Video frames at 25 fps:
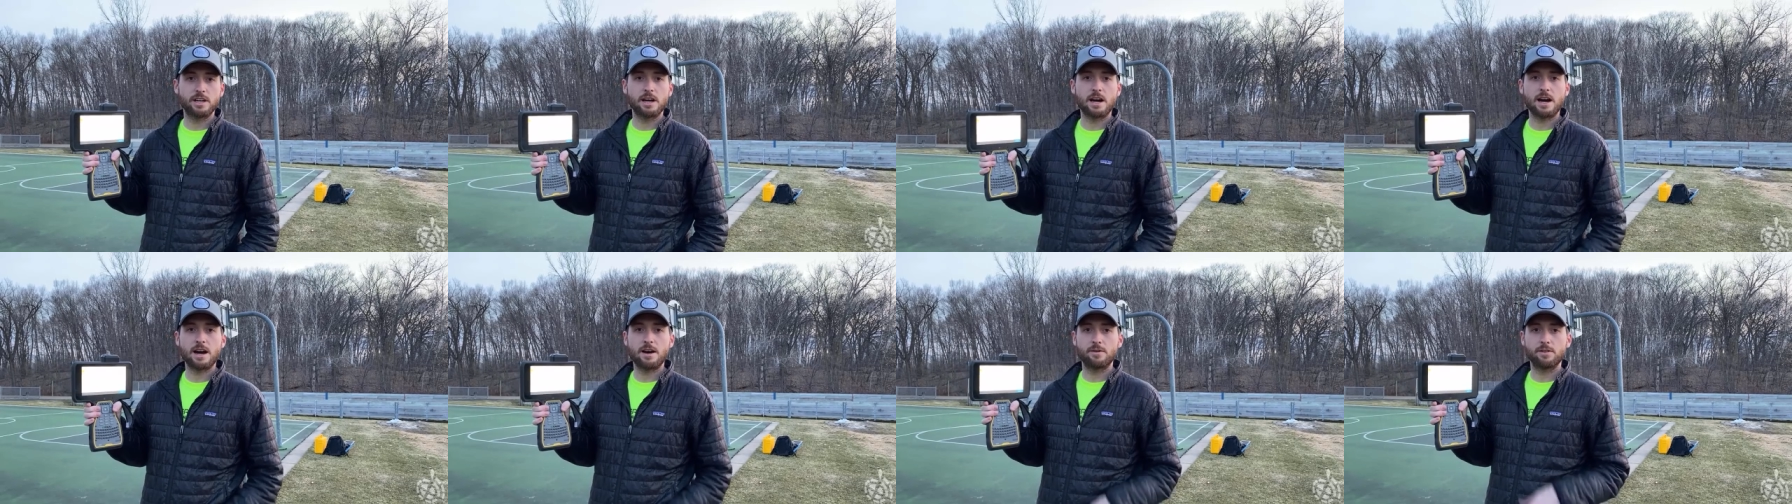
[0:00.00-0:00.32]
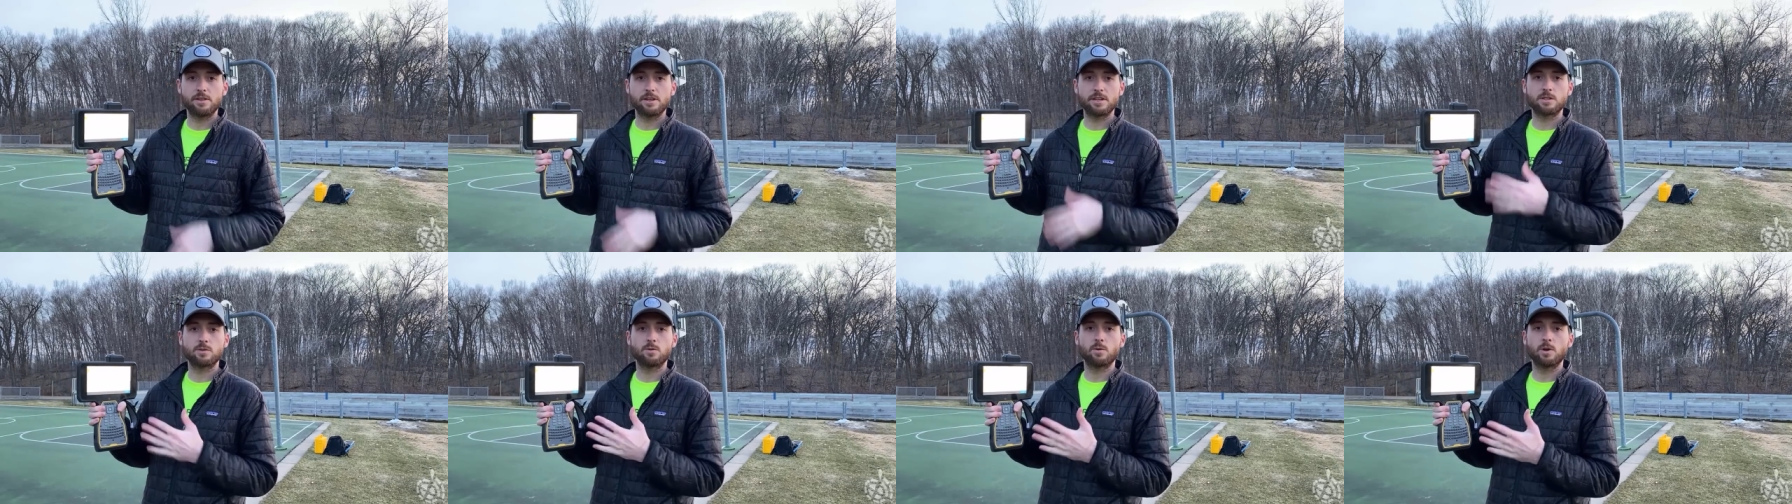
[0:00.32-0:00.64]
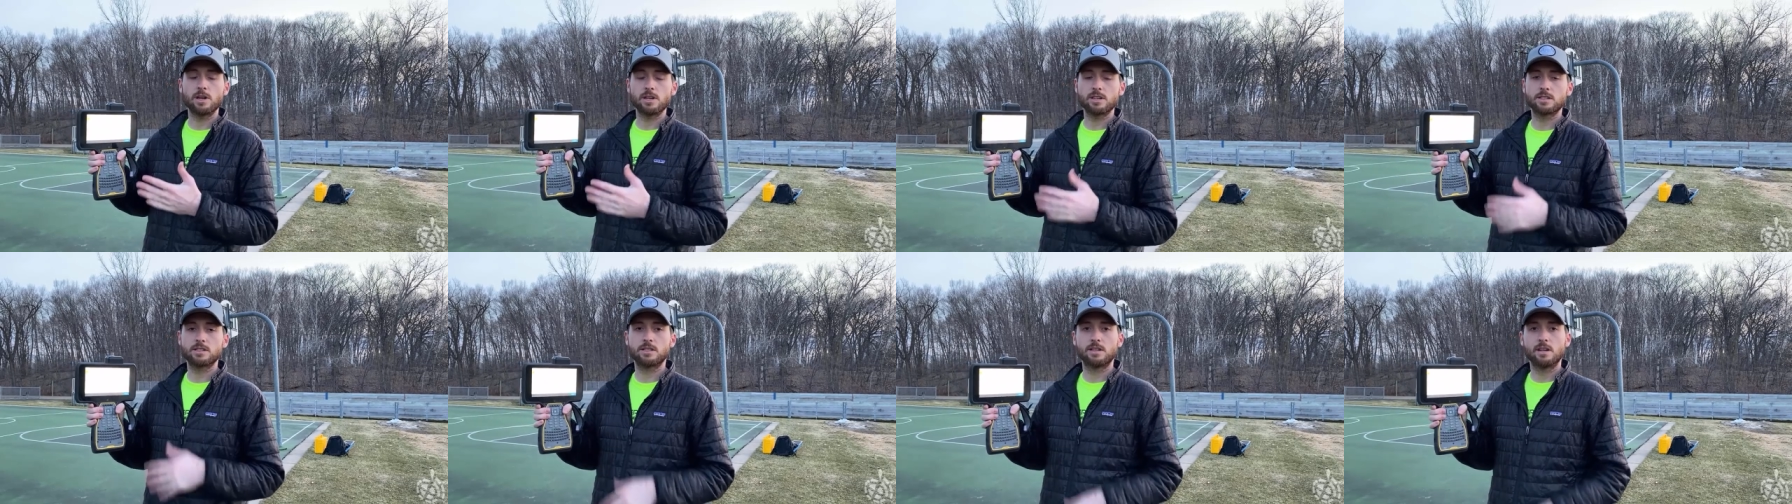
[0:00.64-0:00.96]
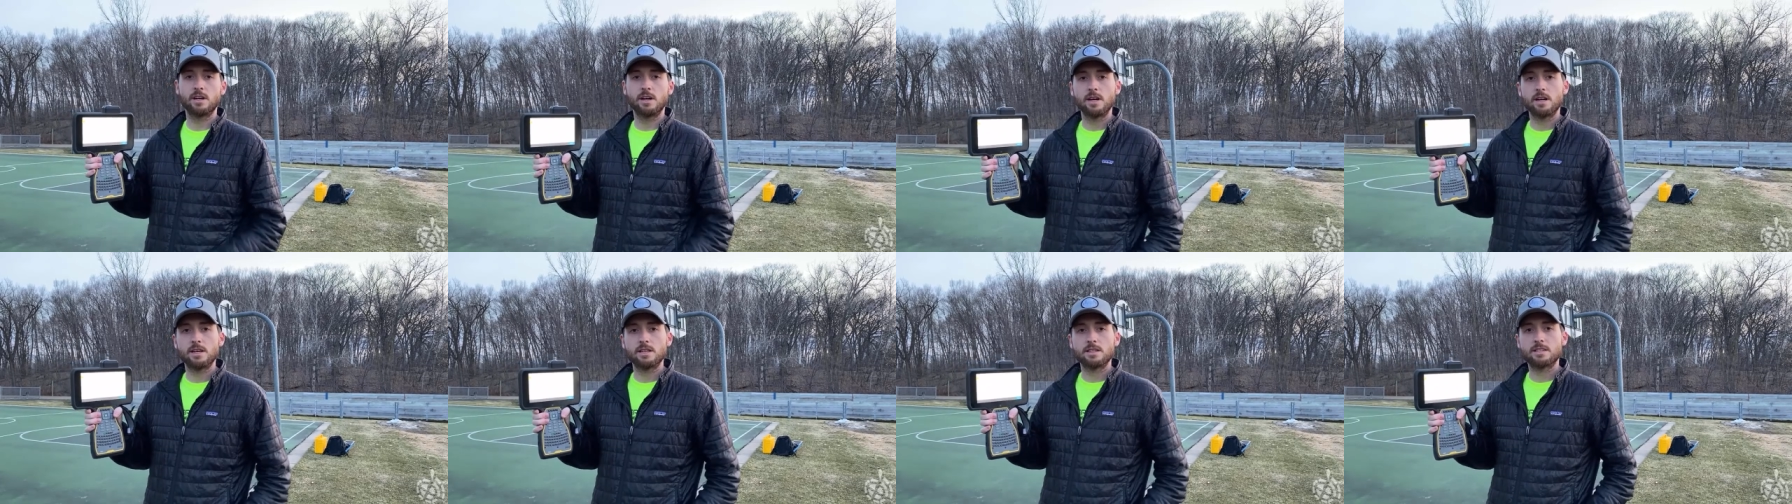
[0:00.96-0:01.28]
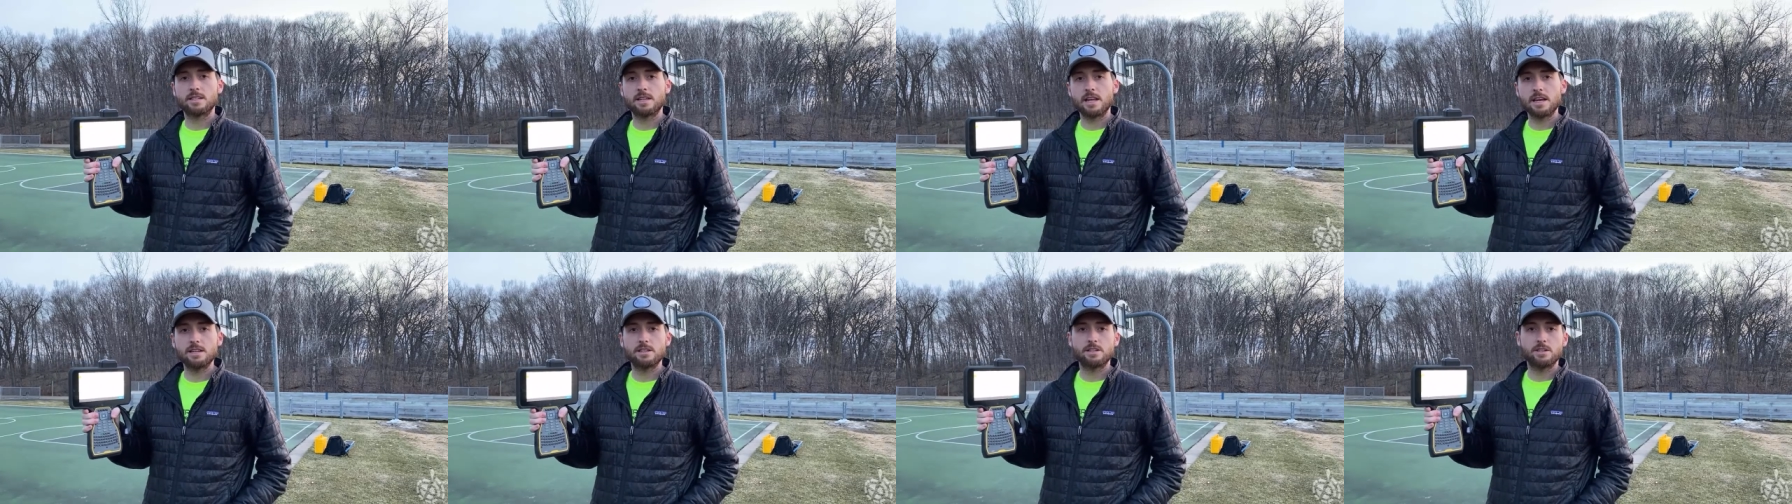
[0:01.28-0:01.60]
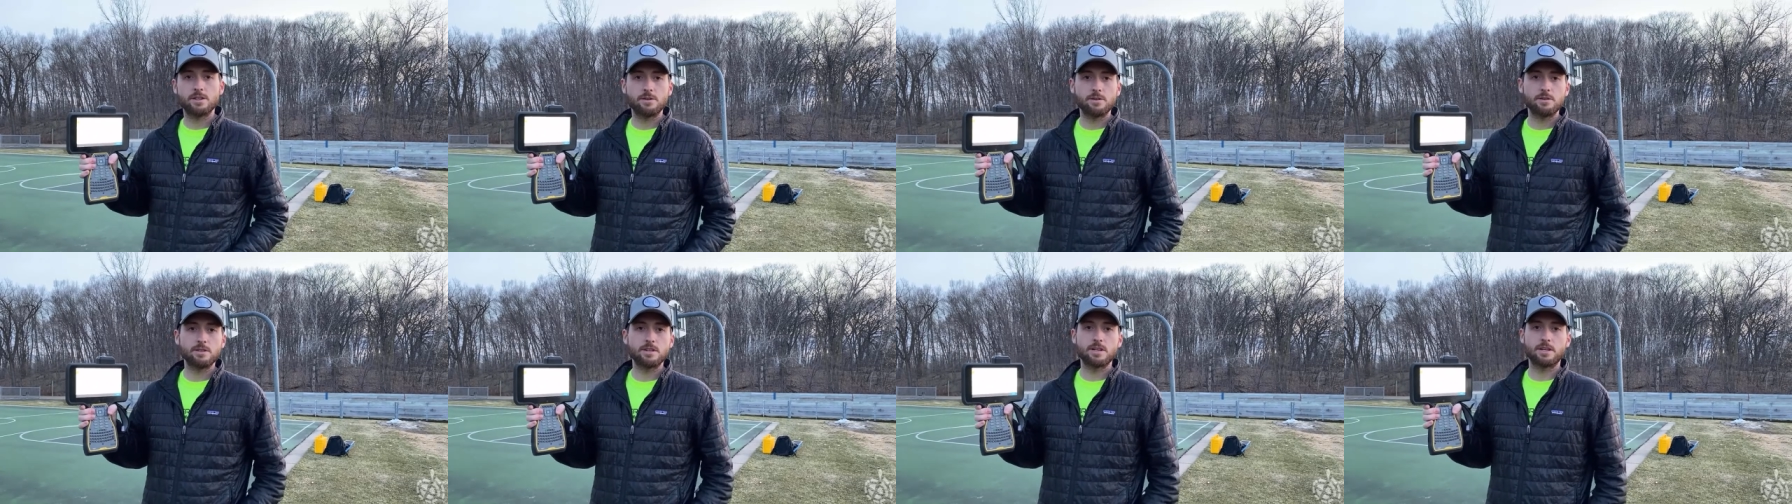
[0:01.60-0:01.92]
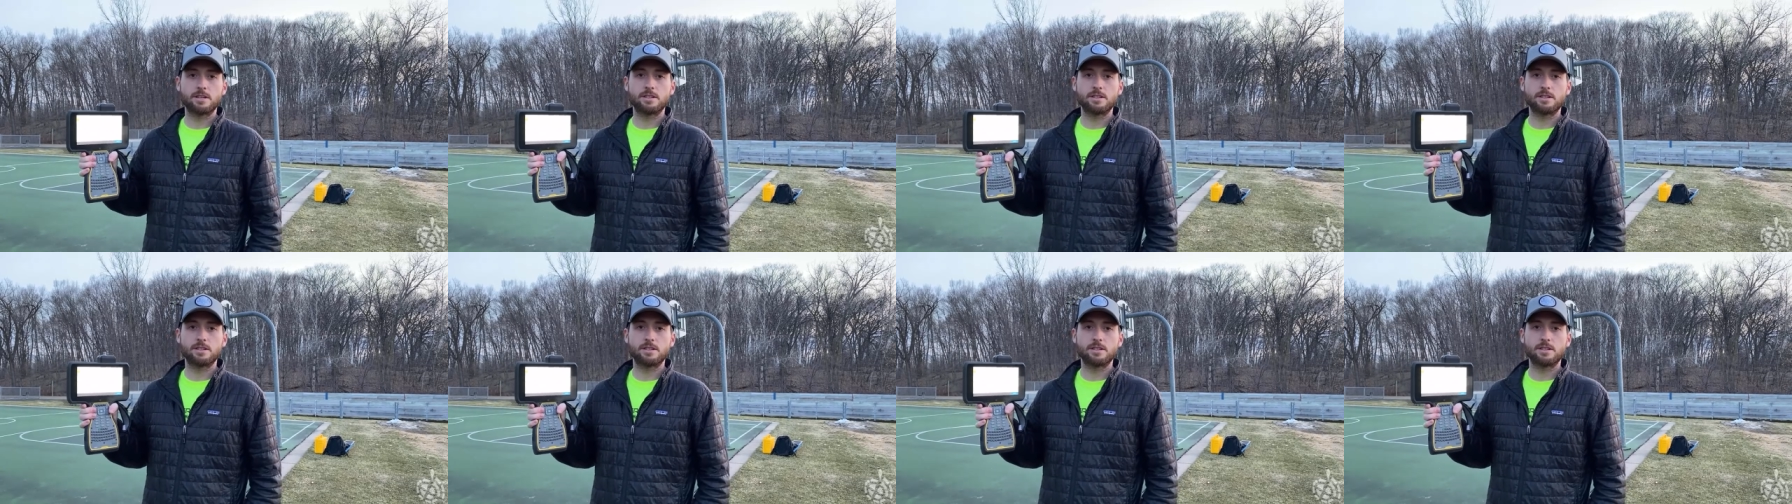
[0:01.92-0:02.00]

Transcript: how this works, stay tuned